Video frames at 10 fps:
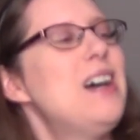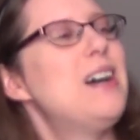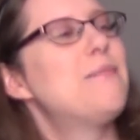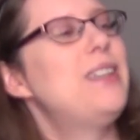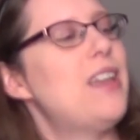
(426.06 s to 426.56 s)

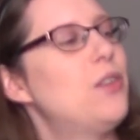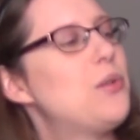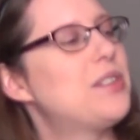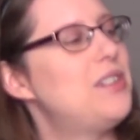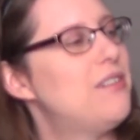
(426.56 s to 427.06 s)
uh, but yeah, the
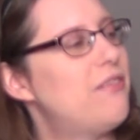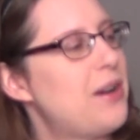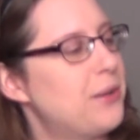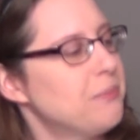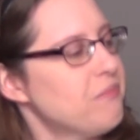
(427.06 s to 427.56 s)
Christie
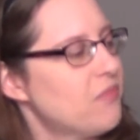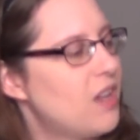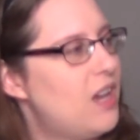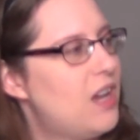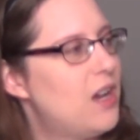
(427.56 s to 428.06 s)
affair.
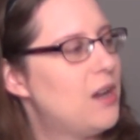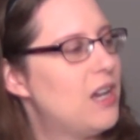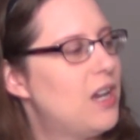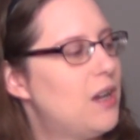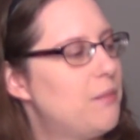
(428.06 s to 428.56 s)

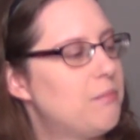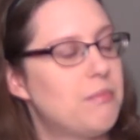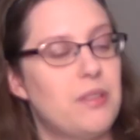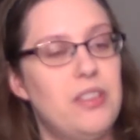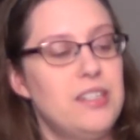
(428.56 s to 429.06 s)

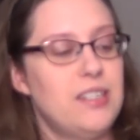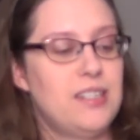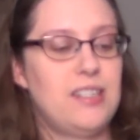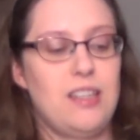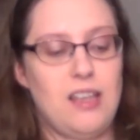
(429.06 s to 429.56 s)
Um, this
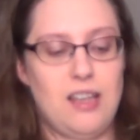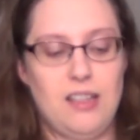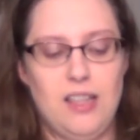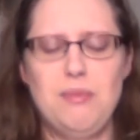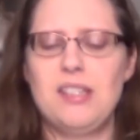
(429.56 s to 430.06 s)
is,
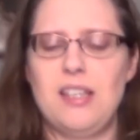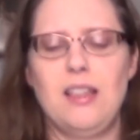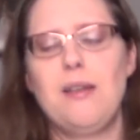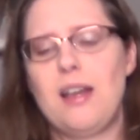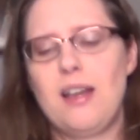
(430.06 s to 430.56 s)
uh, let me see.
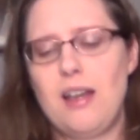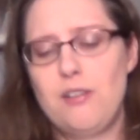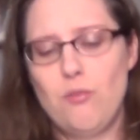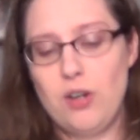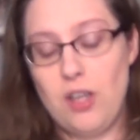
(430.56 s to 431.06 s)
Let, I, I
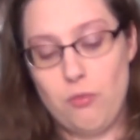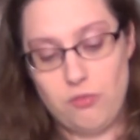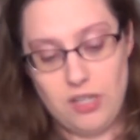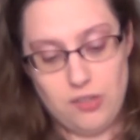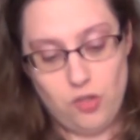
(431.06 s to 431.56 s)
don't want to go
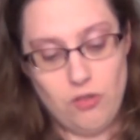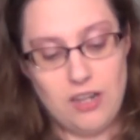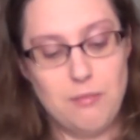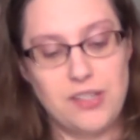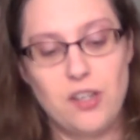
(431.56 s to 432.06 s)
get too
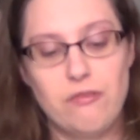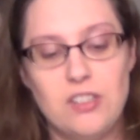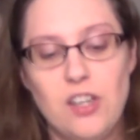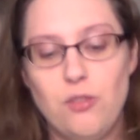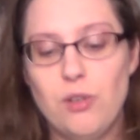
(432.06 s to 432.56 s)
ahead of myself and
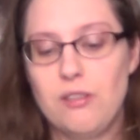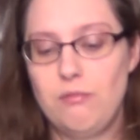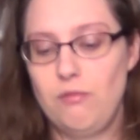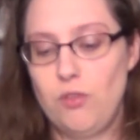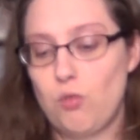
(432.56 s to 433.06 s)
tell you what
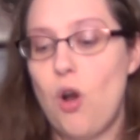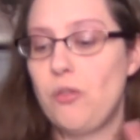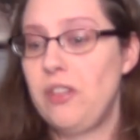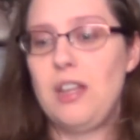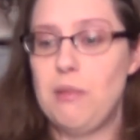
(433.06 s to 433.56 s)
the wrong
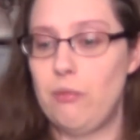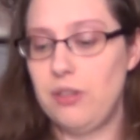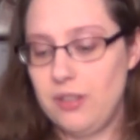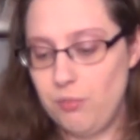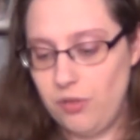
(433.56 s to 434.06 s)
thing about
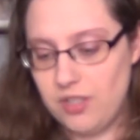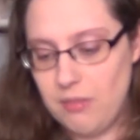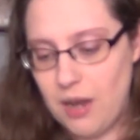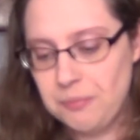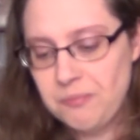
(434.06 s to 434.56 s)
what this book is
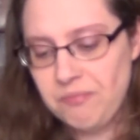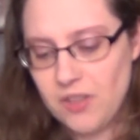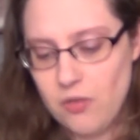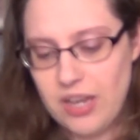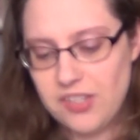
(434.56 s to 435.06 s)
about.
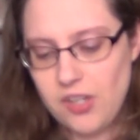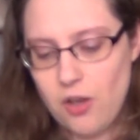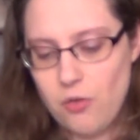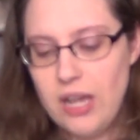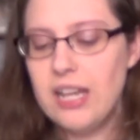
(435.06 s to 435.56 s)
Okay,
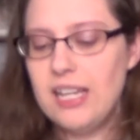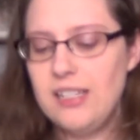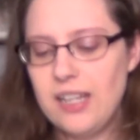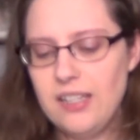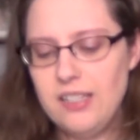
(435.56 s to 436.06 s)
so
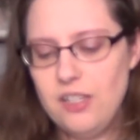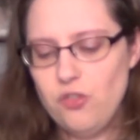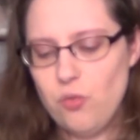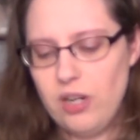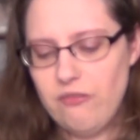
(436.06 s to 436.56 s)
in
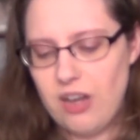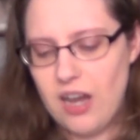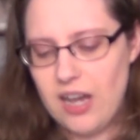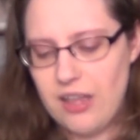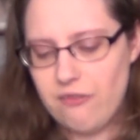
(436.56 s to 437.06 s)

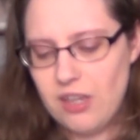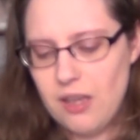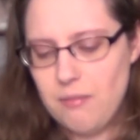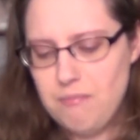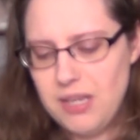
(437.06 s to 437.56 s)
1925,
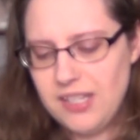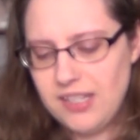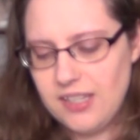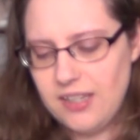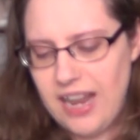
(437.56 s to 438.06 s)

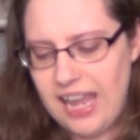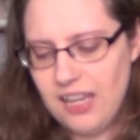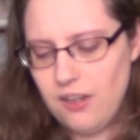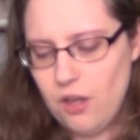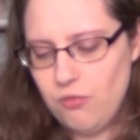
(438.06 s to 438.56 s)
Miss
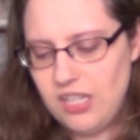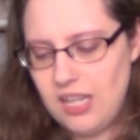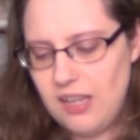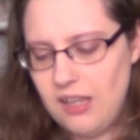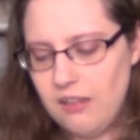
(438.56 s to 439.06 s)
Nan
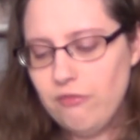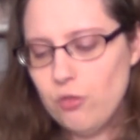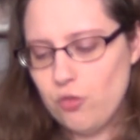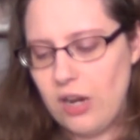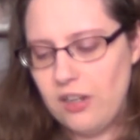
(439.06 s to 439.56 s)
O'Dea
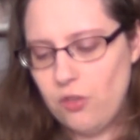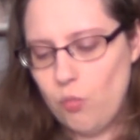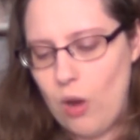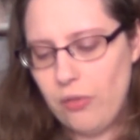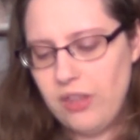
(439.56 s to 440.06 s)
infiltrated the
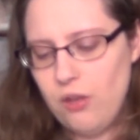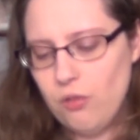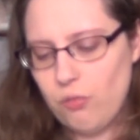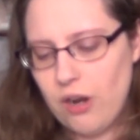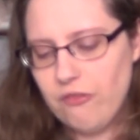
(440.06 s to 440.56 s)
wealthy,
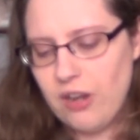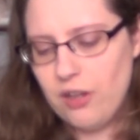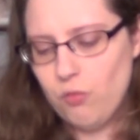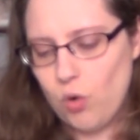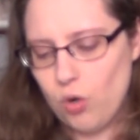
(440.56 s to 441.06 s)

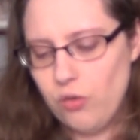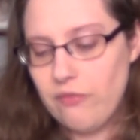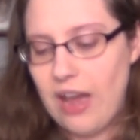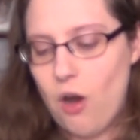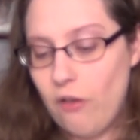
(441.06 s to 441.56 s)
rarefied world
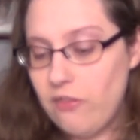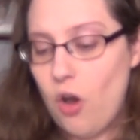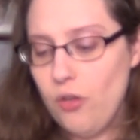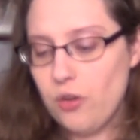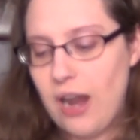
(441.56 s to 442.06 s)
of, of
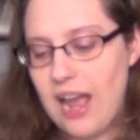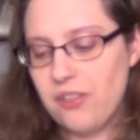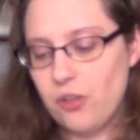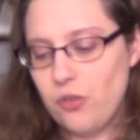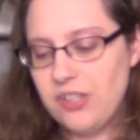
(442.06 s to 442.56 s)
author
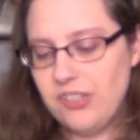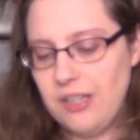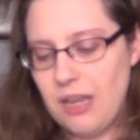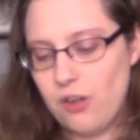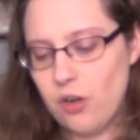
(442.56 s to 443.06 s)
Agatha
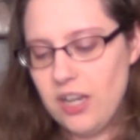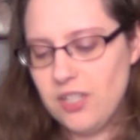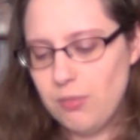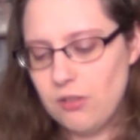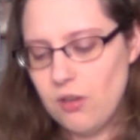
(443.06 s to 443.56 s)
Christie and her
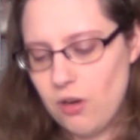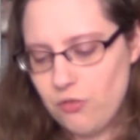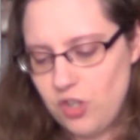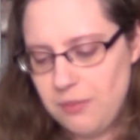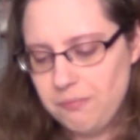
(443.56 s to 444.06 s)
husband,
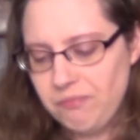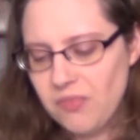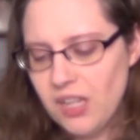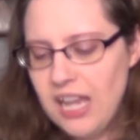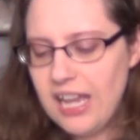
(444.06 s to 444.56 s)
Archie.
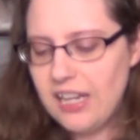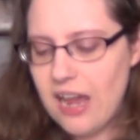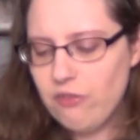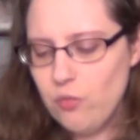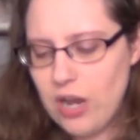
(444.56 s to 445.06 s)
In
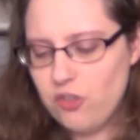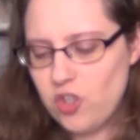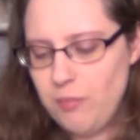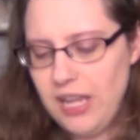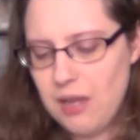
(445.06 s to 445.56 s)
every way,
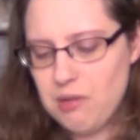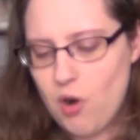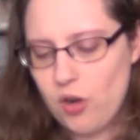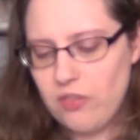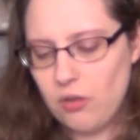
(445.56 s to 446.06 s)
she became a
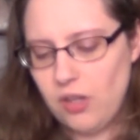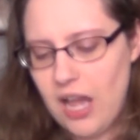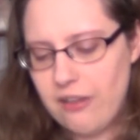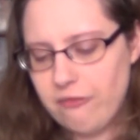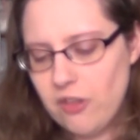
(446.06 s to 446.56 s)
part of their
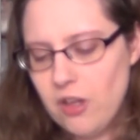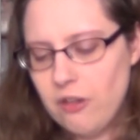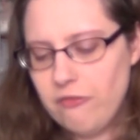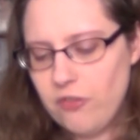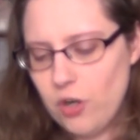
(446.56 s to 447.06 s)
life.
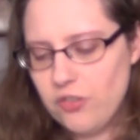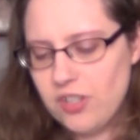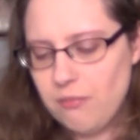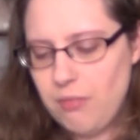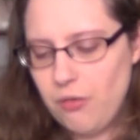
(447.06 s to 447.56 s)

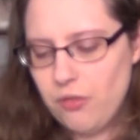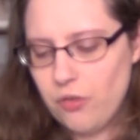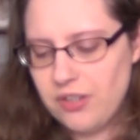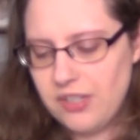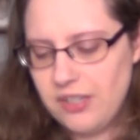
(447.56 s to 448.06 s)
First, both
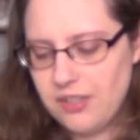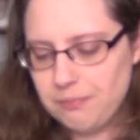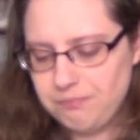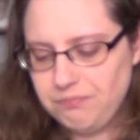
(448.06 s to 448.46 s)
Christies.